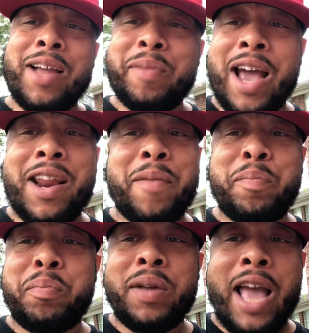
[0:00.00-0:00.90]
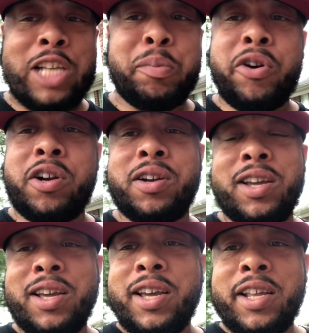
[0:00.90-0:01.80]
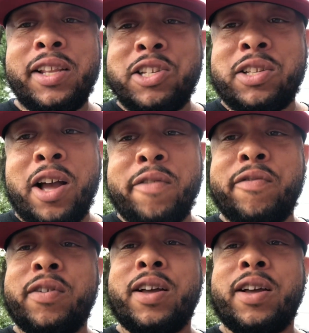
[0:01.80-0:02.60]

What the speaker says: am not an expert in this stuff.